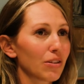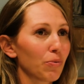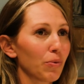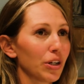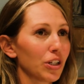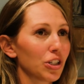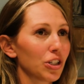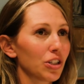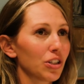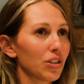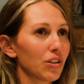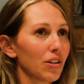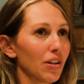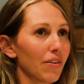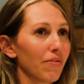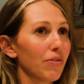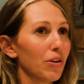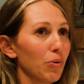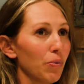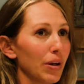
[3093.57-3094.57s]
which a
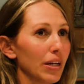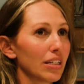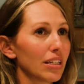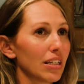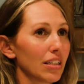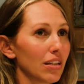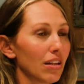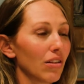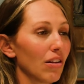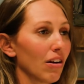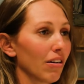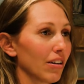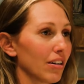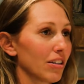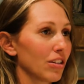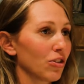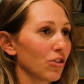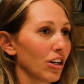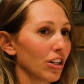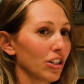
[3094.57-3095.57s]
few weeks is the
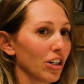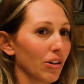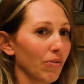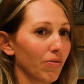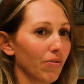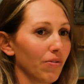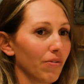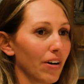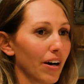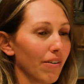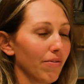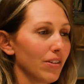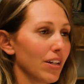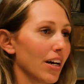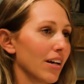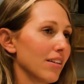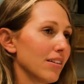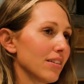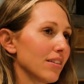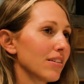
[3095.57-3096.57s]
longest stretch I've I've
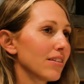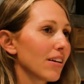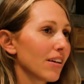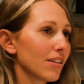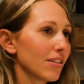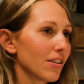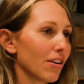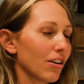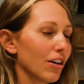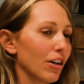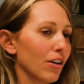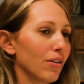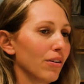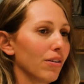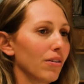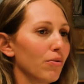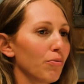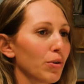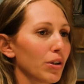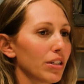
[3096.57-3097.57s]
done since I started
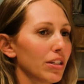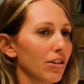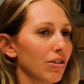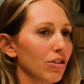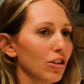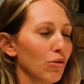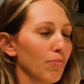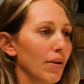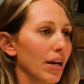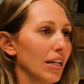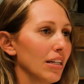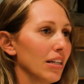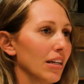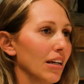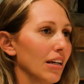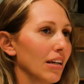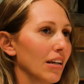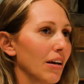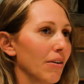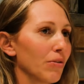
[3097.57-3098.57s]
more seriously painting,
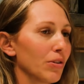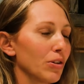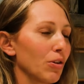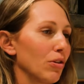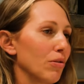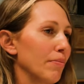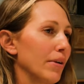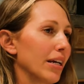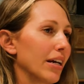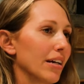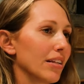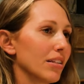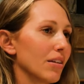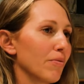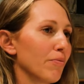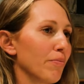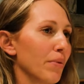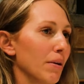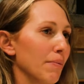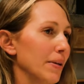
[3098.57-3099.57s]
and that was only because
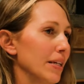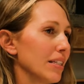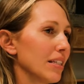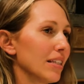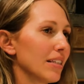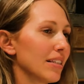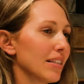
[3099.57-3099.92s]
of babies and